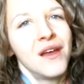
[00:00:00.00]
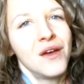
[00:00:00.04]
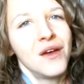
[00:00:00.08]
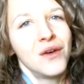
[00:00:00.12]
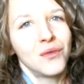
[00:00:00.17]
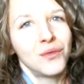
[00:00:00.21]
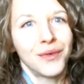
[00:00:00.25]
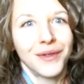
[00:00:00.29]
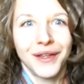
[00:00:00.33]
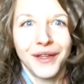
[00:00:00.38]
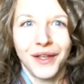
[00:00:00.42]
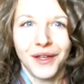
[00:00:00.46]

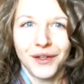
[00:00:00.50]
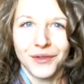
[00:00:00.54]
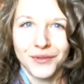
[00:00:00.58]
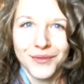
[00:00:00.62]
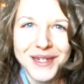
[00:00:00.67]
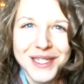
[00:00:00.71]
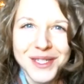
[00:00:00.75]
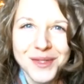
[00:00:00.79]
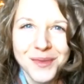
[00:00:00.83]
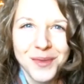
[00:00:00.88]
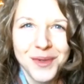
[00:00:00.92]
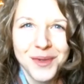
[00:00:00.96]
really
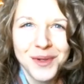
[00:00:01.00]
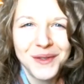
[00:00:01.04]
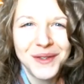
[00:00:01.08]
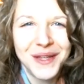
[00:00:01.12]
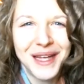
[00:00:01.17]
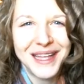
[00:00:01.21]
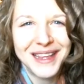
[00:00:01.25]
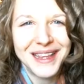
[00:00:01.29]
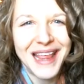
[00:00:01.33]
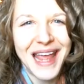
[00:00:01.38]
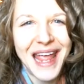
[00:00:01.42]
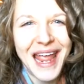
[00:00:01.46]
unreasonable.
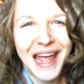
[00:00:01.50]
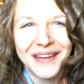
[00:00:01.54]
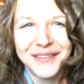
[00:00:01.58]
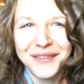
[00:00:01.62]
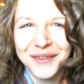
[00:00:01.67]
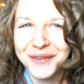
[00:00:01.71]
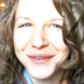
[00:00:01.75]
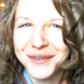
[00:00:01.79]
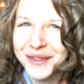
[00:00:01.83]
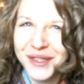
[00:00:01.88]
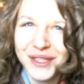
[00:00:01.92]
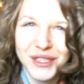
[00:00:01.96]
Like they have
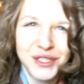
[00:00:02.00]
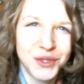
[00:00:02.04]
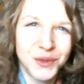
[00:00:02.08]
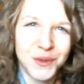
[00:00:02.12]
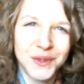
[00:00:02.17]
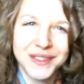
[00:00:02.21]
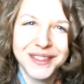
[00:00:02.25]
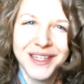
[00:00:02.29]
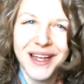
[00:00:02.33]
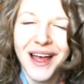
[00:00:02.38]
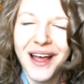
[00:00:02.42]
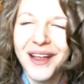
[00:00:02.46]
a really
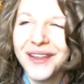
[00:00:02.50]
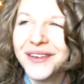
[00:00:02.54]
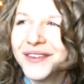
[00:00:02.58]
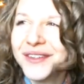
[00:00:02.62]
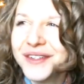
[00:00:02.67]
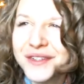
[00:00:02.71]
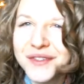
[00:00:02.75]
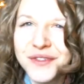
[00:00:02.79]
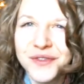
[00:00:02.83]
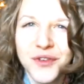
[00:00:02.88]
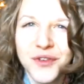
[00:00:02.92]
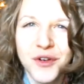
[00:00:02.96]
short
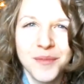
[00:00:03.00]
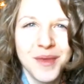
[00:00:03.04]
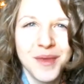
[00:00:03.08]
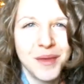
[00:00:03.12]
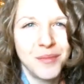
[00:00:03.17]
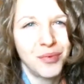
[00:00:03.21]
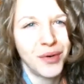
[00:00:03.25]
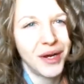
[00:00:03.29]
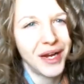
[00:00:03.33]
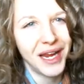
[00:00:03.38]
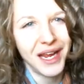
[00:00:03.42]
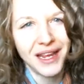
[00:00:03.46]
tolerance for me
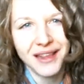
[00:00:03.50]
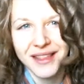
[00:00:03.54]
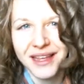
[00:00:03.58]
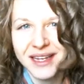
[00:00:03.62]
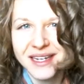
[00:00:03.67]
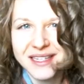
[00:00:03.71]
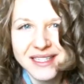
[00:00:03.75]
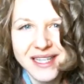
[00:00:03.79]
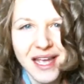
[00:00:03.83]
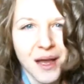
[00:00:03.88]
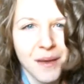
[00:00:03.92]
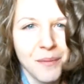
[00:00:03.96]
bringing
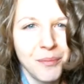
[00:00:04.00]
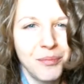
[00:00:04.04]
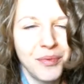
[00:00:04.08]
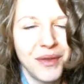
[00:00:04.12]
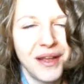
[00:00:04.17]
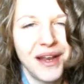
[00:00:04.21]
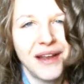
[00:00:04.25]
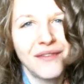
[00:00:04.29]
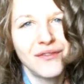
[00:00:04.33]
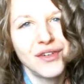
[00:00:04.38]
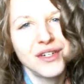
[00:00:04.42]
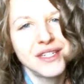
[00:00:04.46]
things up.
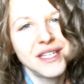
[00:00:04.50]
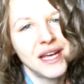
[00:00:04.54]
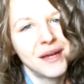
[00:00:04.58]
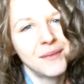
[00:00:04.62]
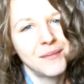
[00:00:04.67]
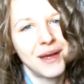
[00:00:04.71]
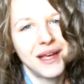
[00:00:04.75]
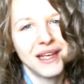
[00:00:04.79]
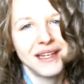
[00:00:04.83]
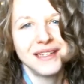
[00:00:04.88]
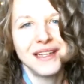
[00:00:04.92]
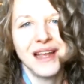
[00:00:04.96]
And every
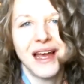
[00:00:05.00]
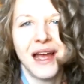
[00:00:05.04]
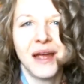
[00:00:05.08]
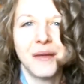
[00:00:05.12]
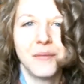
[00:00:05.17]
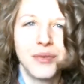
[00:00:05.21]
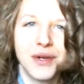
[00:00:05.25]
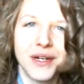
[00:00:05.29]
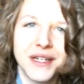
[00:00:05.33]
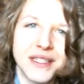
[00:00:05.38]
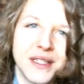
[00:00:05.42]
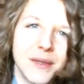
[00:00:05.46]
time I, I
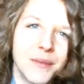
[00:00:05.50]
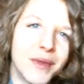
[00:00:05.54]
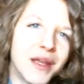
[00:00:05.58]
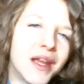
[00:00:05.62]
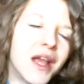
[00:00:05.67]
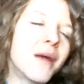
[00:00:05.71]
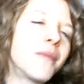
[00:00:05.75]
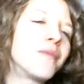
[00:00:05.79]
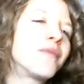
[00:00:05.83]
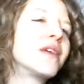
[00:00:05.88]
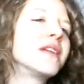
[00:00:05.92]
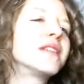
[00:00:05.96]
bring something
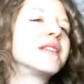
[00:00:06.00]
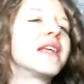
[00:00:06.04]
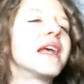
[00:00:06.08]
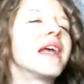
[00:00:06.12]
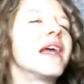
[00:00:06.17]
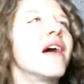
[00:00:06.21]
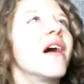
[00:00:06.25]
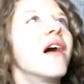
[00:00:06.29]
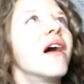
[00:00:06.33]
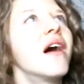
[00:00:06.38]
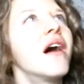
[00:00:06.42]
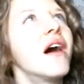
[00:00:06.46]
up, they
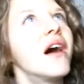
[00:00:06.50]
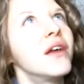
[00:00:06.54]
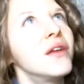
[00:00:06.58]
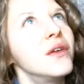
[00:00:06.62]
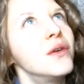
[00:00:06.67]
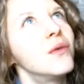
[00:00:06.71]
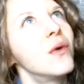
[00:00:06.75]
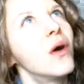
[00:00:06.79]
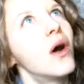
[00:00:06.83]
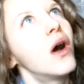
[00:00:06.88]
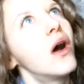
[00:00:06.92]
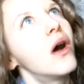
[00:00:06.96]
say, oh,
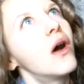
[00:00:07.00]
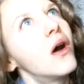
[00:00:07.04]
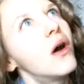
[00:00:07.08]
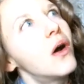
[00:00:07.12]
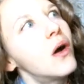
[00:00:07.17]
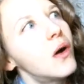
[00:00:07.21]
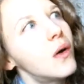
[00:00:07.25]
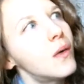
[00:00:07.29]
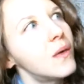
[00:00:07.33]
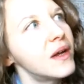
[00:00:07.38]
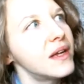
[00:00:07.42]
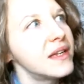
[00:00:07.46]
you
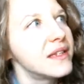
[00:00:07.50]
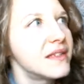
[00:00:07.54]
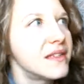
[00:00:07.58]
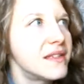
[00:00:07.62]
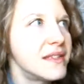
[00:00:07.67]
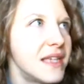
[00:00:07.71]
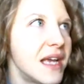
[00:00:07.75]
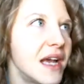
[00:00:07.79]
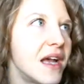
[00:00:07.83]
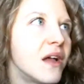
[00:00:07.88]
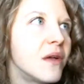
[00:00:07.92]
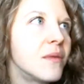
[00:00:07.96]
always
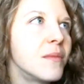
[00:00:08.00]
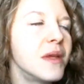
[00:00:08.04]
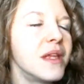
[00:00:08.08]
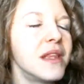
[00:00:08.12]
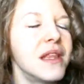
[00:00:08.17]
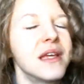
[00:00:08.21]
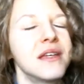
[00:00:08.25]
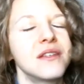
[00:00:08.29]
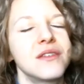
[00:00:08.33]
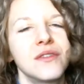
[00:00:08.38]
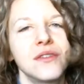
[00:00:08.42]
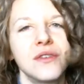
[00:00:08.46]
tell me
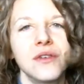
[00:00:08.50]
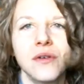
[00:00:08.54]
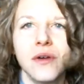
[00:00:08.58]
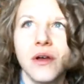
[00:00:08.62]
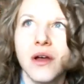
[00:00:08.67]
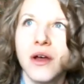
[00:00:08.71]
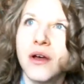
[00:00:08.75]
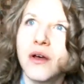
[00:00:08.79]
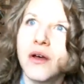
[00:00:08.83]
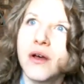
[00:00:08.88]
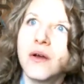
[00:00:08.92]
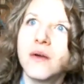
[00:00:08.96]
this, or you
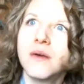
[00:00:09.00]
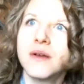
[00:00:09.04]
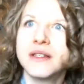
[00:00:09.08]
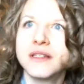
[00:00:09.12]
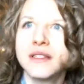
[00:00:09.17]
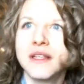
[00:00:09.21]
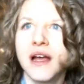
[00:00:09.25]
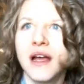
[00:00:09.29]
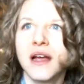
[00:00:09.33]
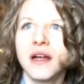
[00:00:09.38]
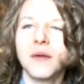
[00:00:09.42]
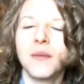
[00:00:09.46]
always
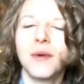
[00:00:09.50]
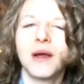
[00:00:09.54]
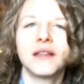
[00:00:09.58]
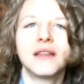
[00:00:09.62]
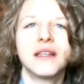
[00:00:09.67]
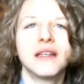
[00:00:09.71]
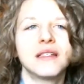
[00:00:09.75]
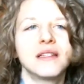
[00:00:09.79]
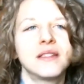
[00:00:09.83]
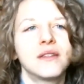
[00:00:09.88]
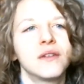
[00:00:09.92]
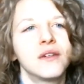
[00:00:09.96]
talk about
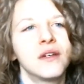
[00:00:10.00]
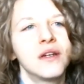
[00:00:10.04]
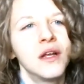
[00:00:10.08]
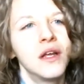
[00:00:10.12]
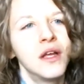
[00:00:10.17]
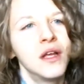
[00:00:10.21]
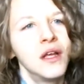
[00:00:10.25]
this, or